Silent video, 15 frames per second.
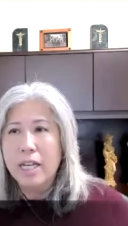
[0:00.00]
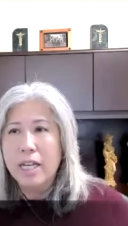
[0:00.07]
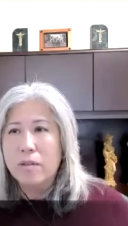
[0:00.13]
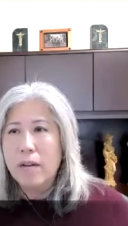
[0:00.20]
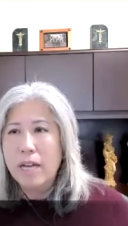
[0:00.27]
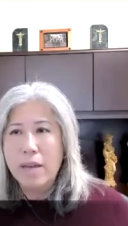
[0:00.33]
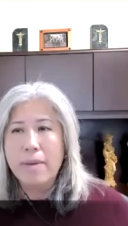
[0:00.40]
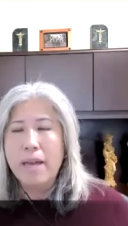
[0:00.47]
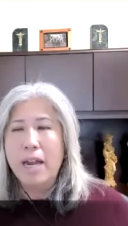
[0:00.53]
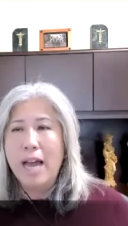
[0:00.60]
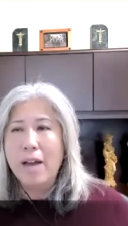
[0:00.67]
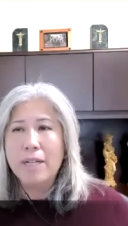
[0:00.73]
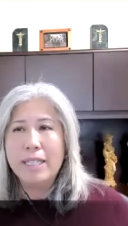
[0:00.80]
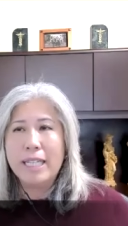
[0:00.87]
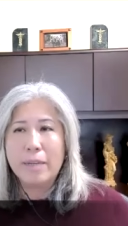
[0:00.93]
wait a minute i
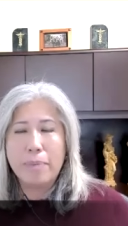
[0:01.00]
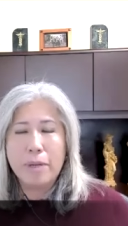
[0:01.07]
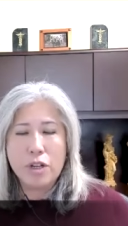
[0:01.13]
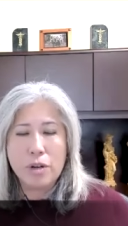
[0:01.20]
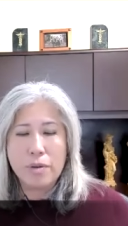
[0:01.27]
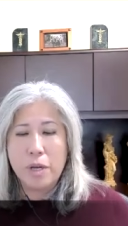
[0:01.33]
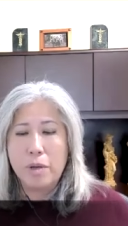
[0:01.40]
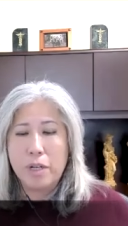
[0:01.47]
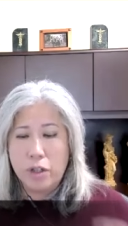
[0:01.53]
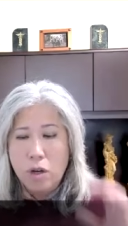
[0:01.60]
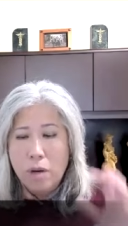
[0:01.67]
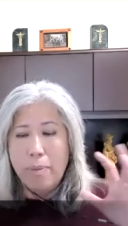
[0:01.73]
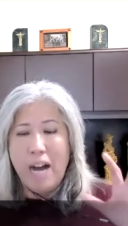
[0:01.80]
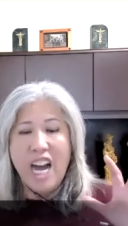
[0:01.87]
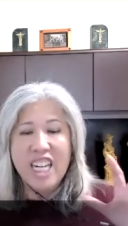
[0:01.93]
want to take a picture of you because
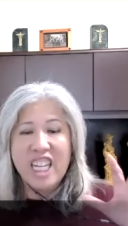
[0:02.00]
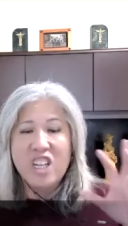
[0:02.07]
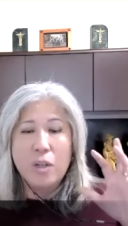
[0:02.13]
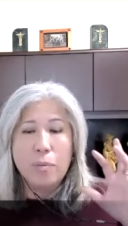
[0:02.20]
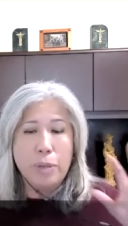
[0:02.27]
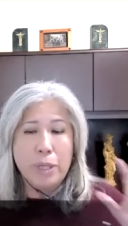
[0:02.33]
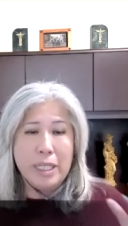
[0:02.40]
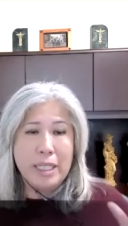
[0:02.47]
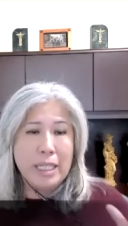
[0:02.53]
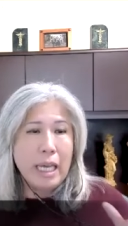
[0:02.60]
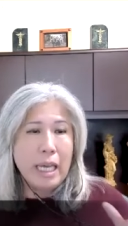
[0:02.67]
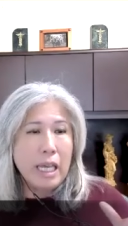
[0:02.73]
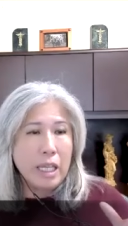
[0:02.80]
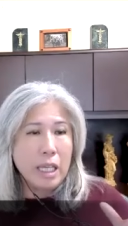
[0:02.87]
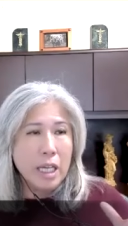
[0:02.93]
your body looked
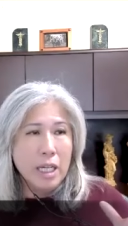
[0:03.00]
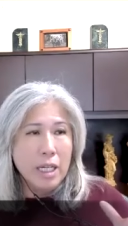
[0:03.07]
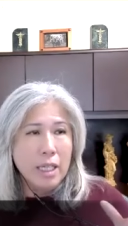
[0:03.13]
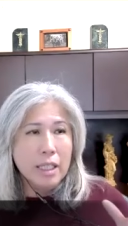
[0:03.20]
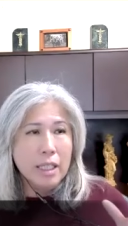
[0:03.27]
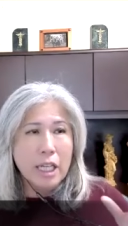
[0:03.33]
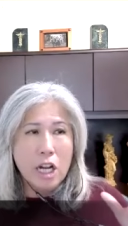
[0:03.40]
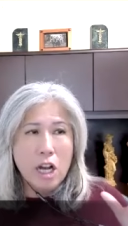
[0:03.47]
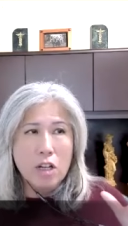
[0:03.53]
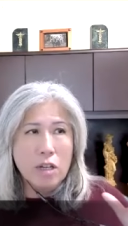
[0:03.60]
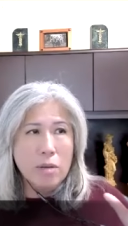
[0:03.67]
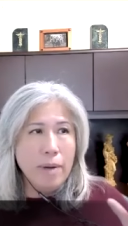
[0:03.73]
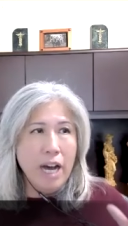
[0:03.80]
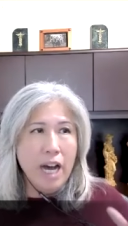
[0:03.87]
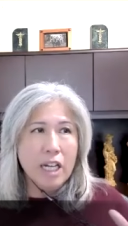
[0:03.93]
pristine you know, yeah.
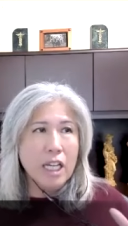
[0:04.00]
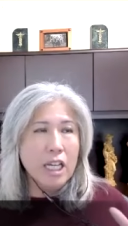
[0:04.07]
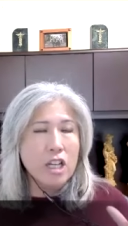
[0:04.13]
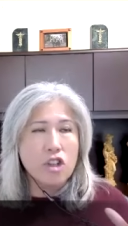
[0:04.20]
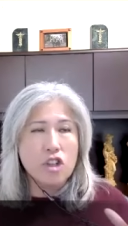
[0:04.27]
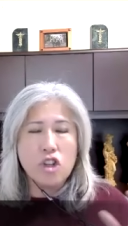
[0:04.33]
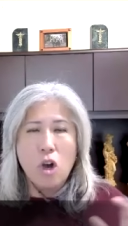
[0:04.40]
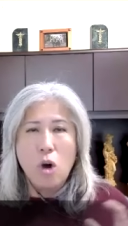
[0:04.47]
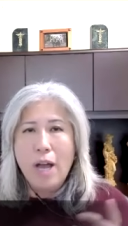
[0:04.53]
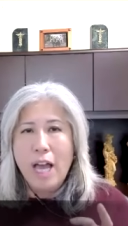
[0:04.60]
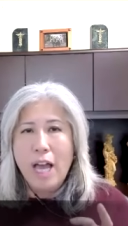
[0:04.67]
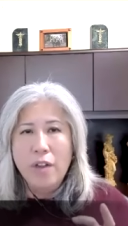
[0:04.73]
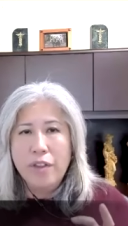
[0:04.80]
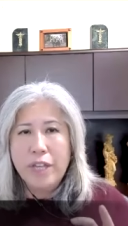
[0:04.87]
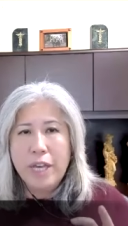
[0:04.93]
your body is so
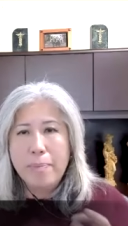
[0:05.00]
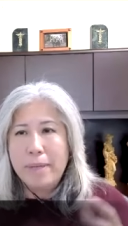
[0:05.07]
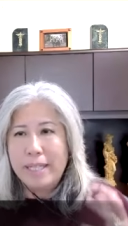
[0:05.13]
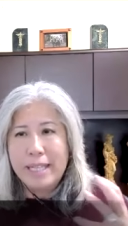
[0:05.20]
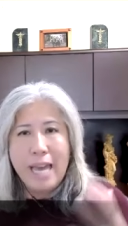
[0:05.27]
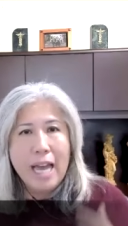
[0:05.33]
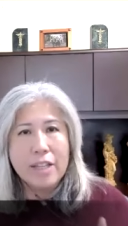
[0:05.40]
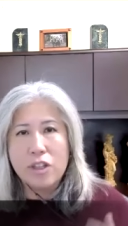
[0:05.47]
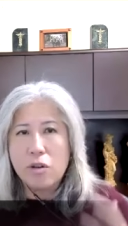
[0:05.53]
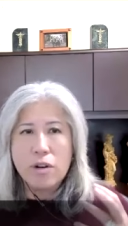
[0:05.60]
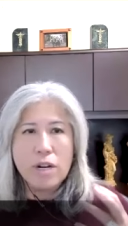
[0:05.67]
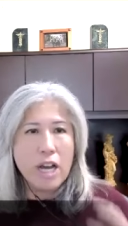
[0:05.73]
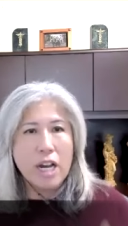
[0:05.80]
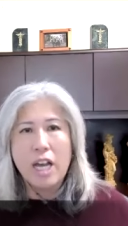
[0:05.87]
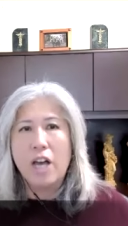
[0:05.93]
healthy, but yet you're
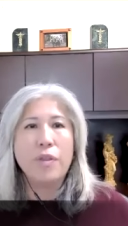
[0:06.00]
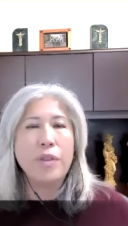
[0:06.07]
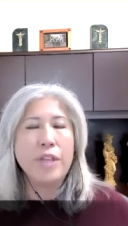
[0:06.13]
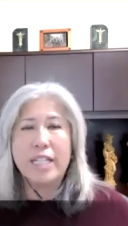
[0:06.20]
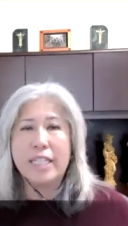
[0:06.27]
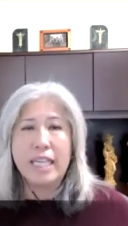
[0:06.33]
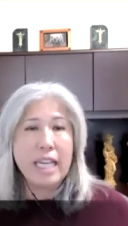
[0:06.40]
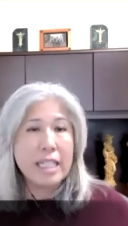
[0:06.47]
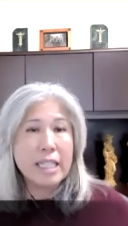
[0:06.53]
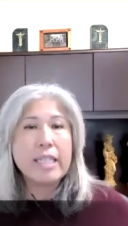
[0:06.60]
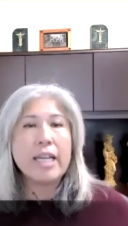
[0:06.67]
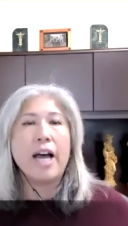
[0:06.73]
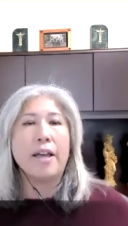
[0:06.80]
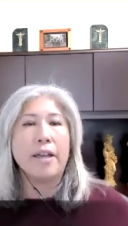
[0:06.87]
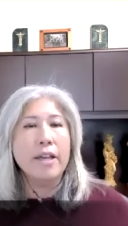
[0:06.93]
not healthy on the
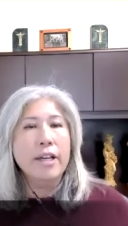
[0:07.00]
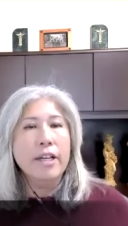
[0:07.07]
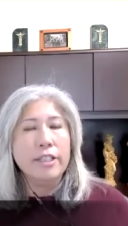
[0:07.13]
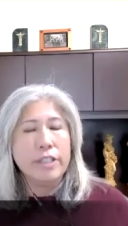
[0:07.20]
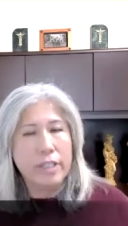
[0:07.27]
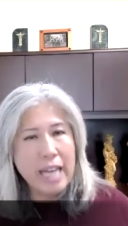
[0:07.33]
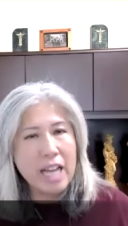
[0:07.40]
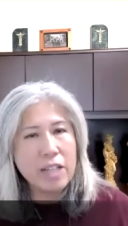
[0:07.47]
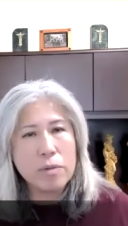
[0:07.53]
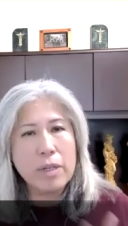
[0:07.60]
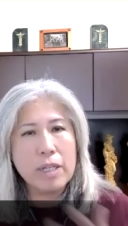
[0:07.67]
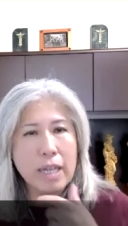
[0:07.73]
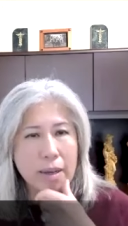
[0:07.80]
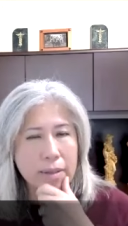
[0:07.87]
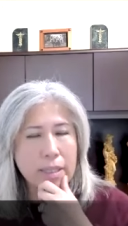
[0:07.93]
inside. So that's, that's
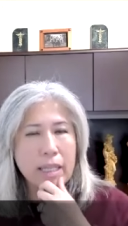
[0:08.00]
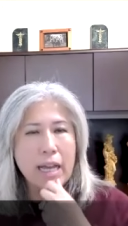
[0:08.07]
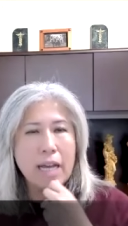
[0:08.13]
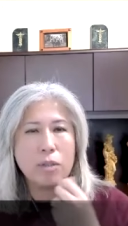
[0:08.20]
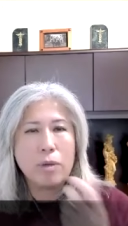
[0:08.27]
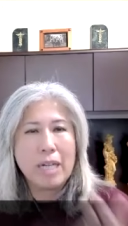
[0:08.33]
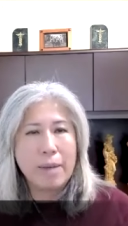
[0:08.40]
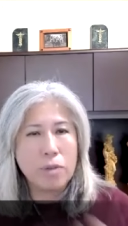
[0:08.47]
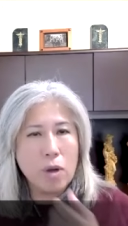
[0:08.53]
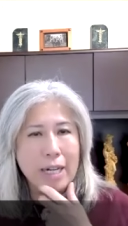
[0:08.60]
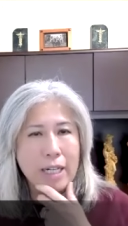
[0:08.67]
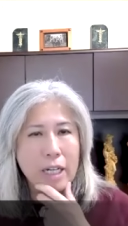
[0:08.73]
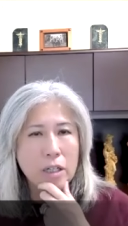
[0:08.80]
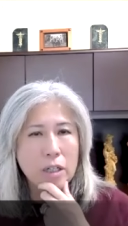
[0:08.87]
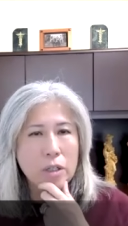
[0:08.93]
what I, uh, that's what I'm
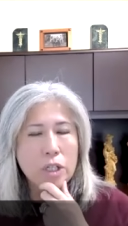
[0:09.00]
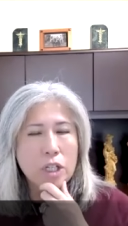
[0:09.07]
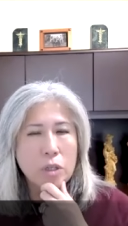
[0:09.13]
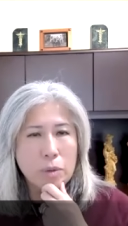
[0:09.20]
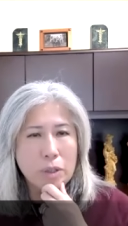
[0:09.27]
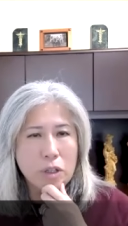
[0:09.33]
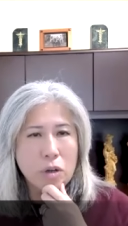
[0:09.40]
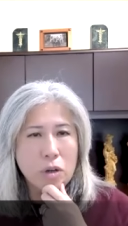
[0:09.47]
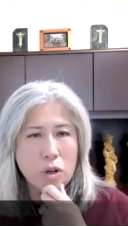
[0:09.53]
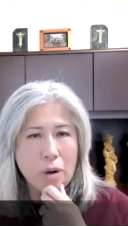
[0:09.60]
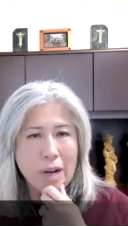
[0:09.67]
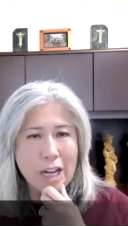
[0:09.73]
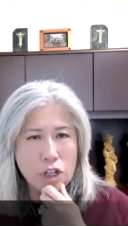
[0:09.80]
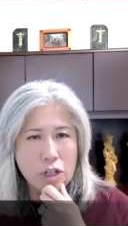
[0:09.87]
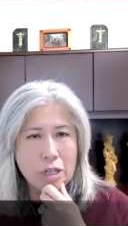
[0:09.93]
trying to allude to with your
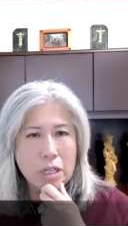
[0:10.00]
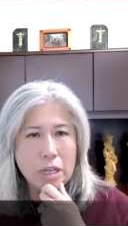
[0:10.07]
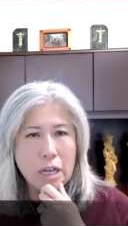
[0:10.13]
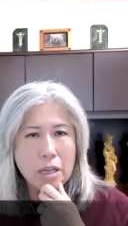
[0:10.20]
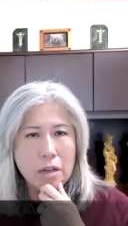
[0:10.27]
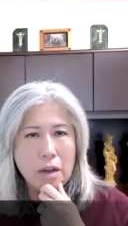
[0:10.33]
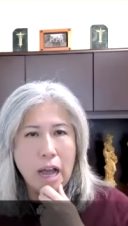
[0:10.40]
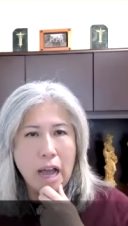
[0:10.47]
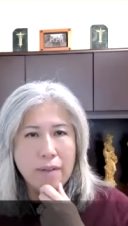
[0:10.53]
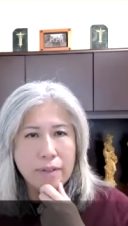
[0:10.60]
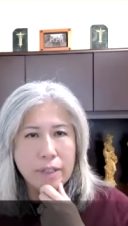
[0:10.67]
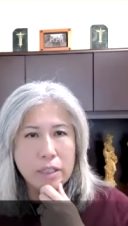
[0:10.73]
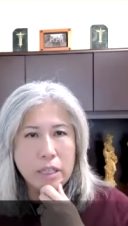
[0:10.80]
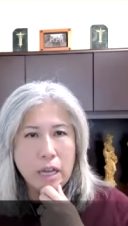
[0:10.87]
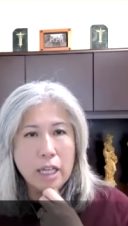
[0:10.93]
question that you have yeah.
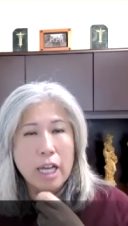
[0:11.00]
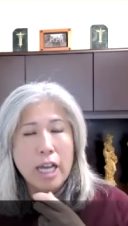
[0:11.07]
is that